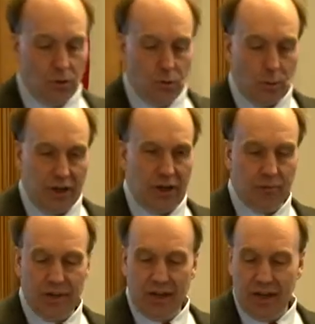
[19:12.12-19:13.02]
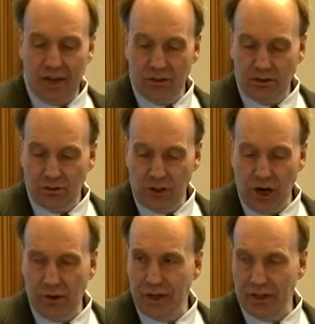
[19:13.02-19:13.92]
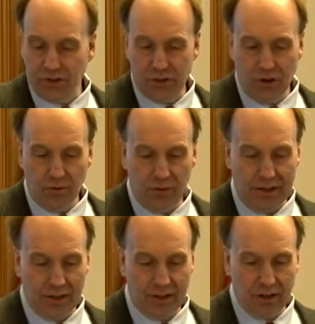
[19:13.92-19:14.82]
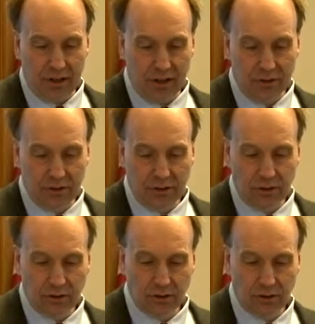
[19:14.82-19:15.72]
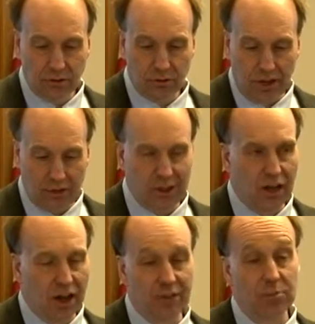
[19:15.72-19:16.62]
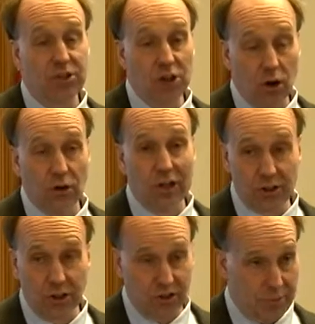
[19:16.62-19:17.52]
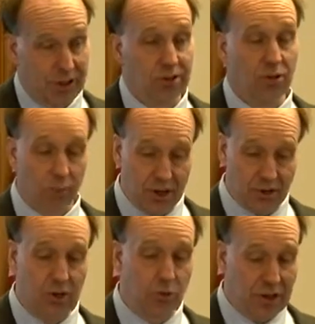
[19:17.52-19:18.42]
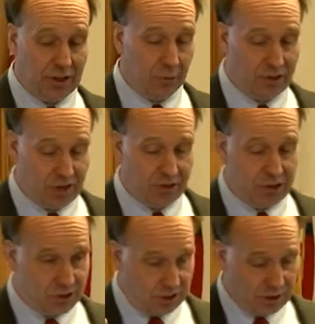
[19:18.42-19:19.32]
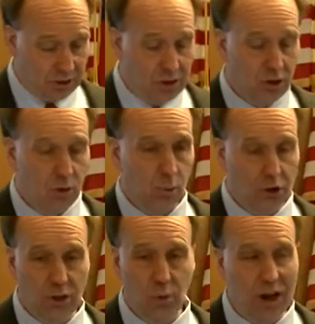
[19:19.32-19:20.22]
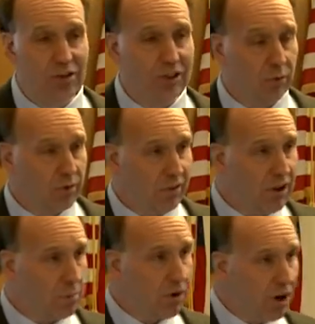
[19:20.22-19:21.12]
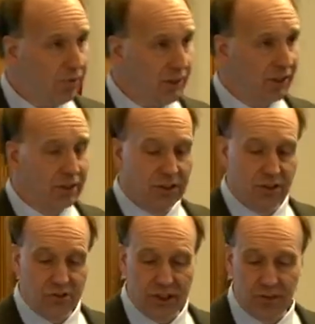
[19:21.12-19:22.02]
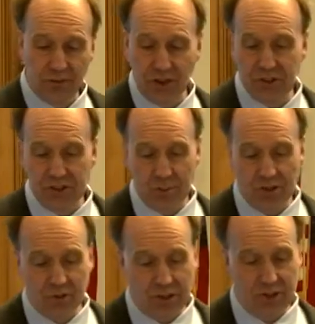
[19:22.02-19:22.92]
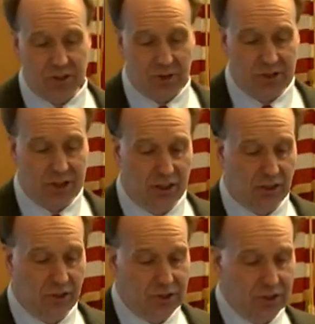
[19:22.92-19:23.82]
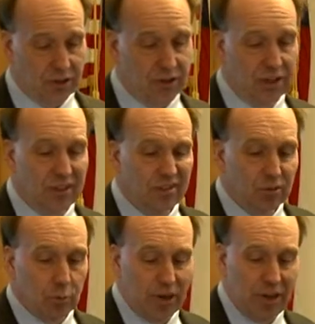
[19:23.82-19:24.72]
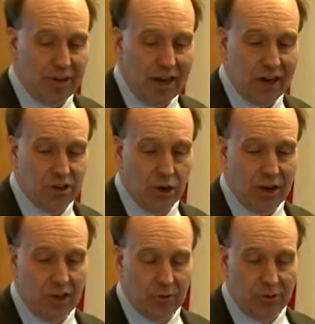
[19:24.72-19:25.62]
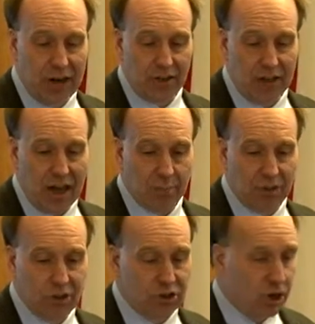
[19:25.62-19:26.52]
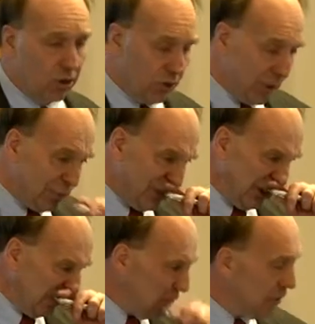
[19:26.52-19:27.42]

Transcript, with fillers: when he began showing his snowflake, uh, as he called them, snow crystals, because the ones he were in, was interested in were the ones that were very perfect six-fold symmetry, so they were single crystals. When he began showing them around, he happened to show them to